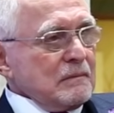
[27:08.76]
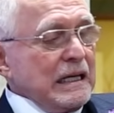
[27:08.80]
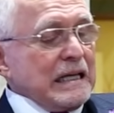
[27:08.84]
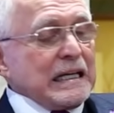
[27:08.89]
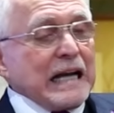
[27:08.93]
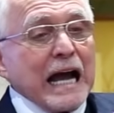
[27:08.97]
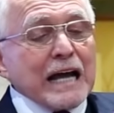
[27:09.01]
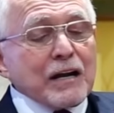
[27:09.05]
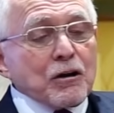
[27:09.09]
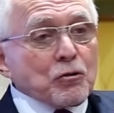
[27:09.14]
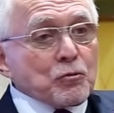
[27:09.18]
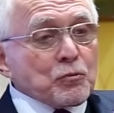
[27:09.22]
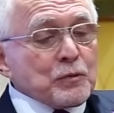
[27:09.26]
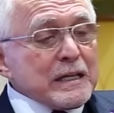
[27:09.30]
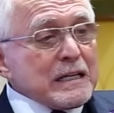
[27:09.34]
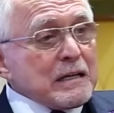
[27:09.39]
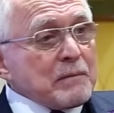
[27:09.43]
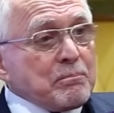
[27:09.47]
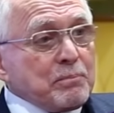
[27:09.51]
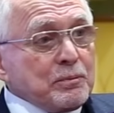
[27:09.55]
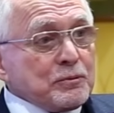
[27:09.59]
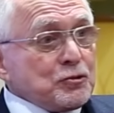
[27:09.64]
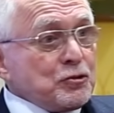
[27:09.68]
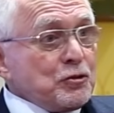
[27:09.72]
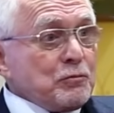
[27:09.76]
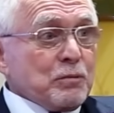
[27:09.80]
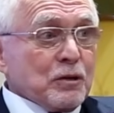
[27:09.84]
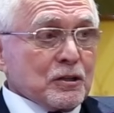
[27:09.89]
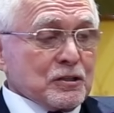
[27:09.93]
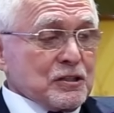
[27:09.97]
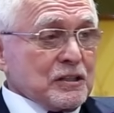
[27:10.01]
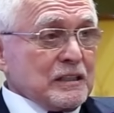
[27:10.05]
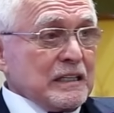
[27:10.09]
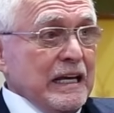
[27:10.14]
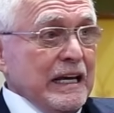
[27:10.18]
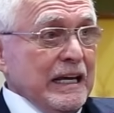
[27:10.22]
And I don't read a, two
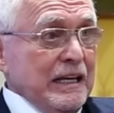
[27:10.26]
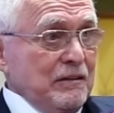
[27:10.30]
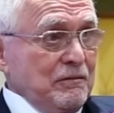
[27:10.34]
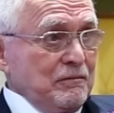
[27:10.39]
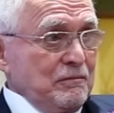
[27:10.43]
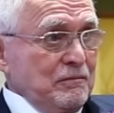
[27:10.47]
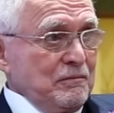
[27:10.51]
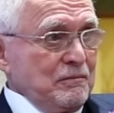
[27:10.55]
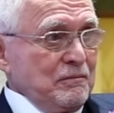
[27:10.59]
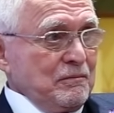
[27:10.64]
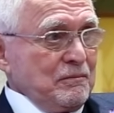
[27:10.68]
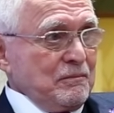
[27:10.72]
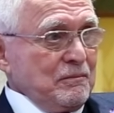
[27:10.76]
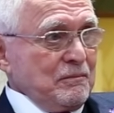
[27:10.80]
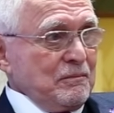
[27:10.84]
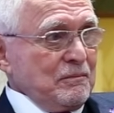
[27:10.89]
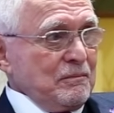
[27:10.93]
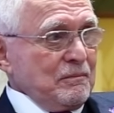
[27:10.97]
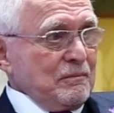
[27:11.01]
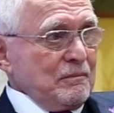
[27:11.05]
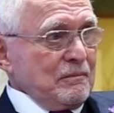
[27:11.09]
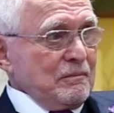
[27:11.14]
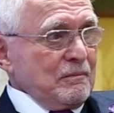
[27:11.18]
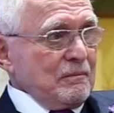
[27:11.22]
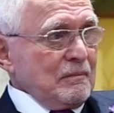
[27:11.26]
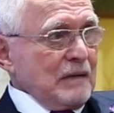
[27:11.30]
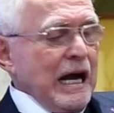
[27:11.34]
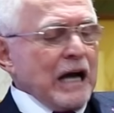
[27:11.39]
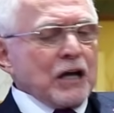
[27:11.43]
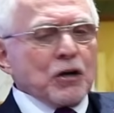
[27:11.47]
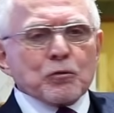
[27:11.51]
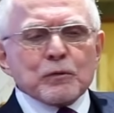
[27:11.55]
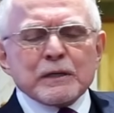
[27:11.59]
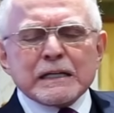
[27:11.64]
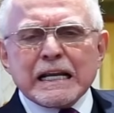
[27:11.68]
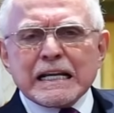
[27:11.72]
books a day.
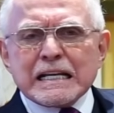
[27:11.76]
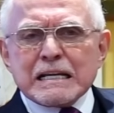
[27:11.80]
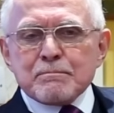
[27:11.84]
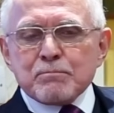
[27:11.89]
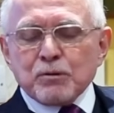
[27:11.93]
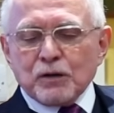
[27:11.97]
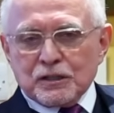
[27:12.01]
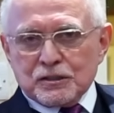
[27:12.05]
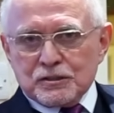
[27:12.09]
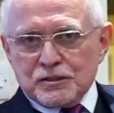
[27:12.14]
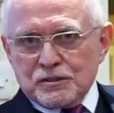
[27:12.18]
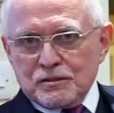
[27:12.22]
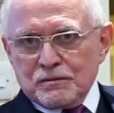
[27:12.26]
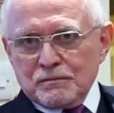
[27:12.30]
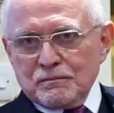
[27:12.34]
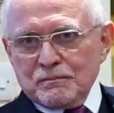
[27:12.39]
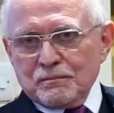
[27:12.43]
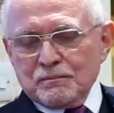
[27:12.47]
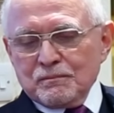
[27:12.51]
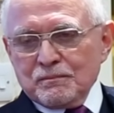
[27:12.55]
I don't read any books.